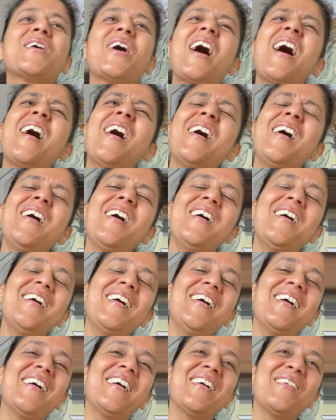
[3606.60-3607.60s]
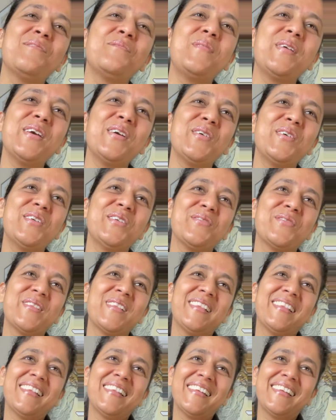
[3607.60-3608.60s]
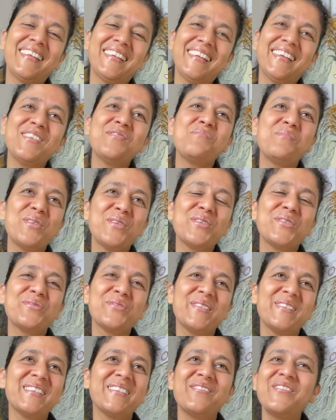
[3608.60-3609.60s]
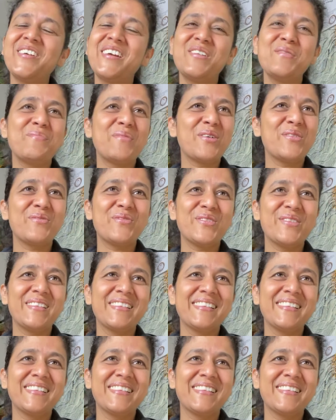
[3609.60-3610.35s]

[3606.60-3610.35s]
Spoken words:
Ah, beautiful. Beautiful. Very powerful.